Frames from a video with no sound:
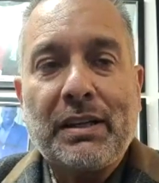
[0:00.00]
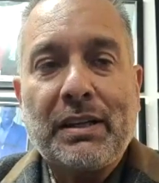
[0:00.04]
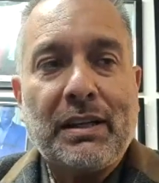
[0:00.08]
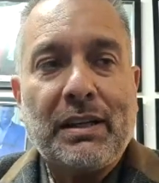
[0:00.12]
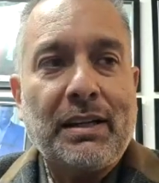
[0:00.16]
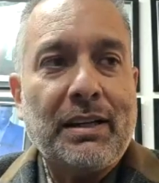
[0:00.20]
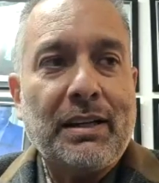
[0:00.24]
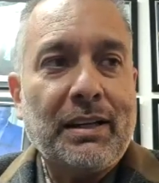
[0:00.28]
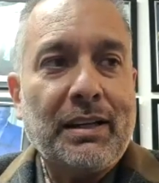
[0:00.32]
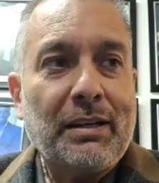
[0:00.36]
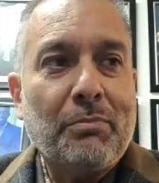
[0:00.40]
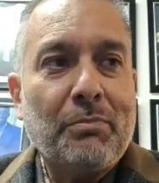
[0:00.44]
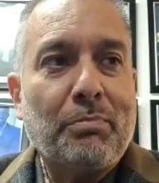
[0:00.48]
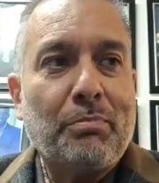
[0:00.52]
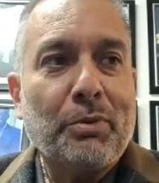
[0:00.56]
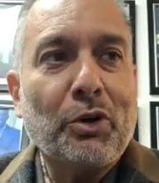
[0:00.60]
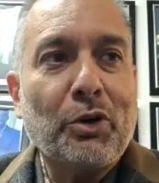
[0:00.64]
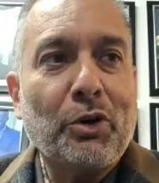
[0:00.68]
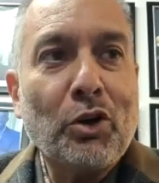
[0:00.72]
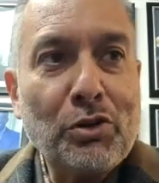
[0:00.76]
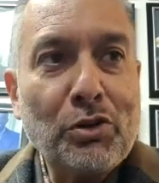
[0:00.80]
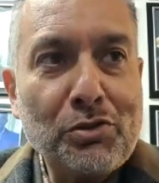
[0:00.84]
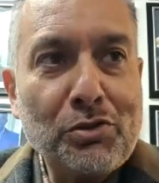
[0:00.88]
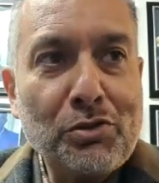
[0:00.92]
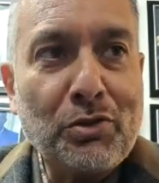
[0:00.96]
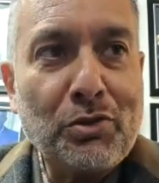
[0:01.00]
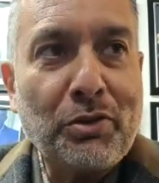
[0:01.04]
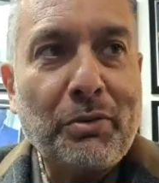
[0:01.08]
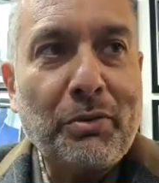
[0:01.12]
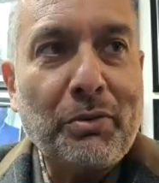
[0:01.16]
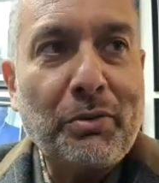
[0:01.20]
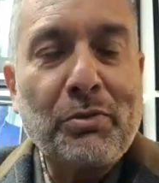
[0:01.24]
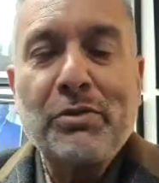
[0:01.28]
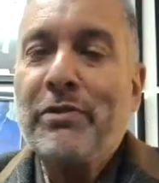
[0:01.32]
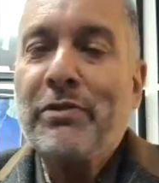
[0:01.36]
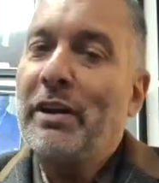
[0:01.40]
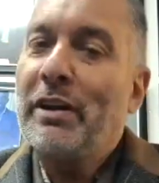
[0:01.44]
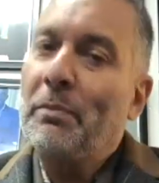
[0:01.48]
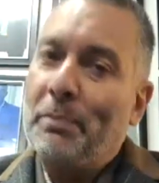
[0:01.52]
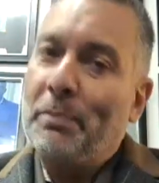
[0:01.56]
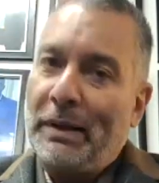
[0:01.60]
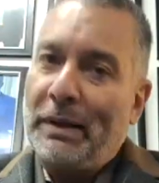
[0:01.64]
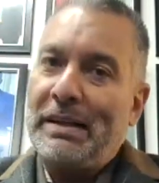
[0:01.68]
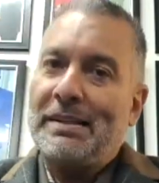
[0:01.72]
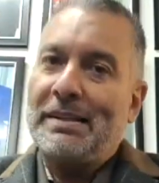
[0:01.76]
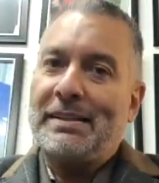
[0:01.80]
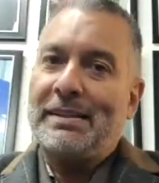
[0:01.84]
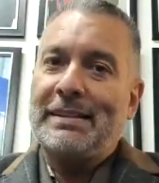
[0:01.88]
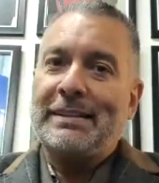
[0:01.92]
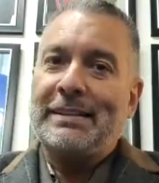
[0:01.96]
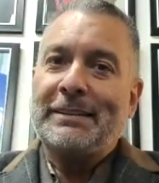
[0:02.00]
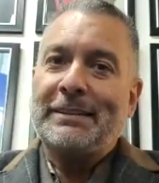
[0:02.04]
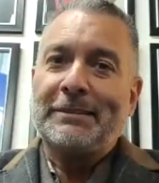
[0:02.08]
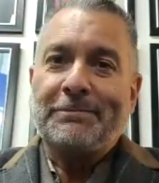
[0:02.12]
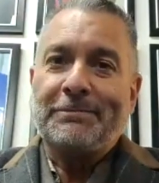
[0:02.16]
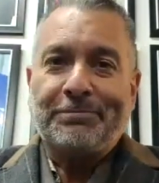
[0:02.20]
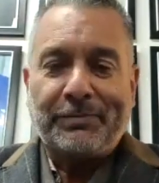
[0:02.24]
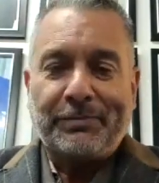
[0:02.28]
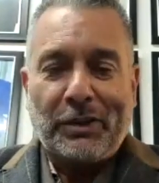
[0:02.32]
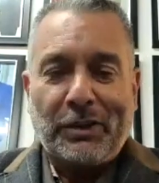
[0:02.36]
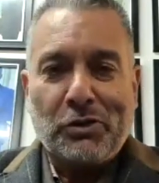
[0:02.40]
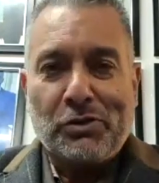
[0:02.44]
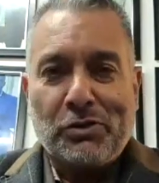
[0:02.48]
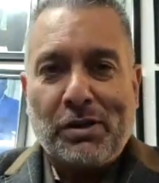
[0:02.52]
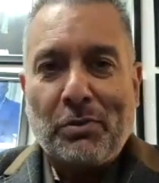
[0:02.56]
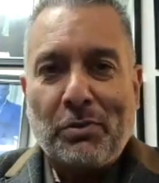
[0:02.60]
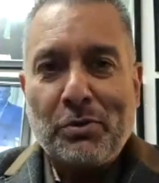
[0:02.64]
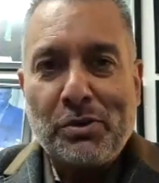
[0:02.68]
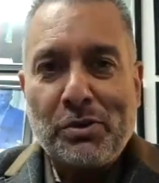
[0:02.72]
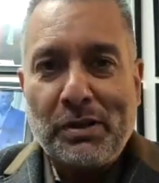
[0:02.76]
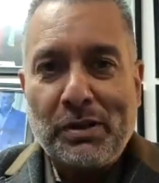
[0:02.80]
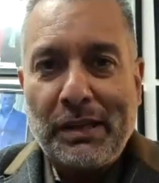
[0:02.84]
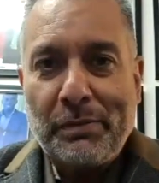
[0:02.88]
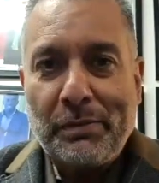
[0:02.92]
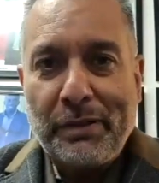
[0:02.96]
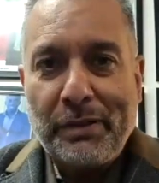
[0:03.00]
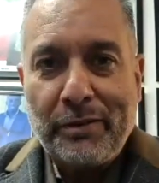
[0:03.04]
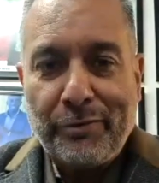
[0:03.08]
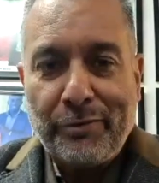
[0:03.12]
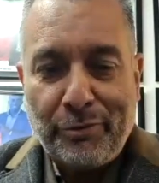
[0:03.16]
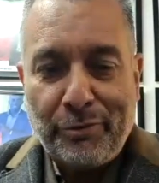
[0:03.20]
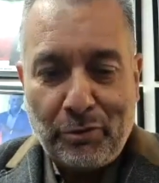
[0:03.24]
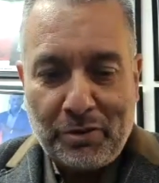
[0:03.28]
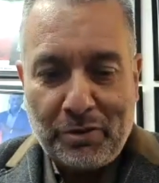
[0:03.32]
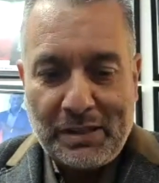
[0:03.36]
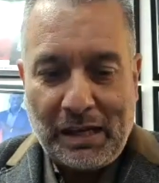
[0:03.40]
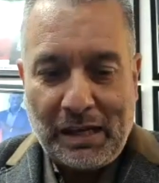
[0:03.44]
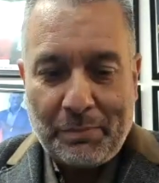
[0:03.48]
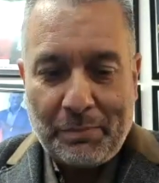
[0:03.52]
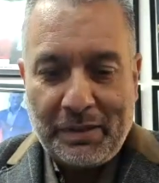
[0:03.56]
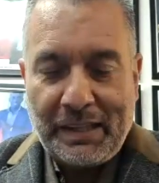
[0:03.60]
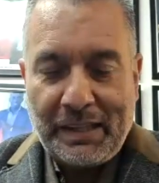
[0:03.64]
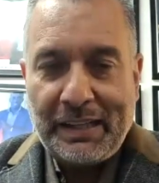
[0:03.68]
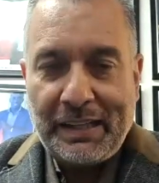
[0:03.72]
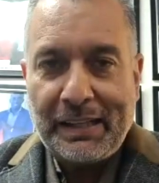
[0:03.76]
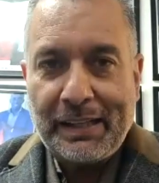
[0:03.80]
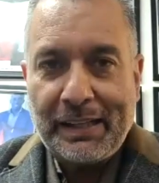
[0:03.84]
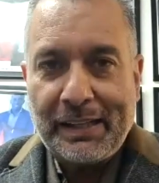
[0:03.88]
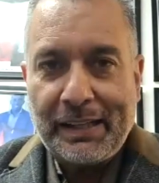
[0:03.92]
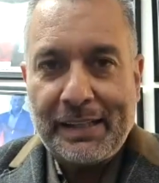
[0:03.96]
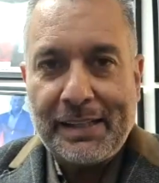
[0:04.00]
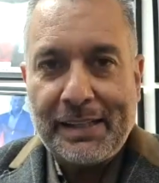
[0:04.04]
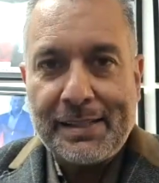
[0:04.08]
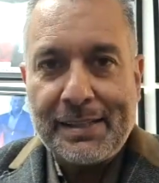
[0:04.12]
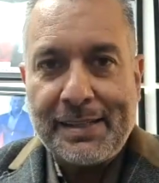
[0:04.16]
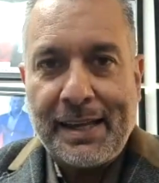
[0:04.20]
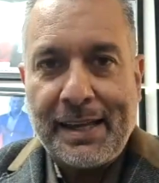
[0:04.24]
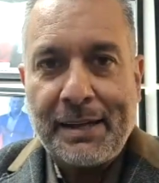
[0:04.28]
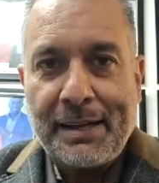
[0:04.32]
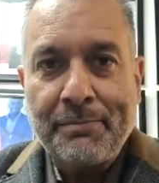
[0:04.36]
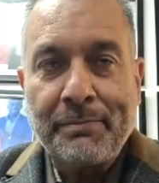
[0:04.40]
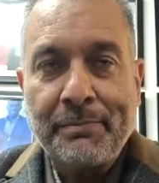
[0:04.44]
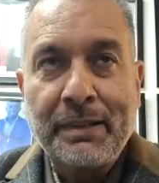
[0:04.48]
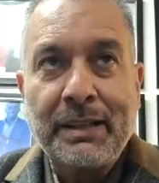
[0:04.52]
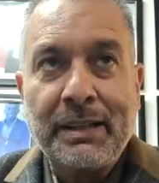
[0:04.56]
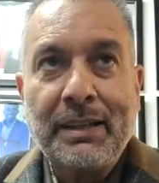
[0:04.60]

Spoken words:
But also it was very pleasing because I was living full-time in England at the time.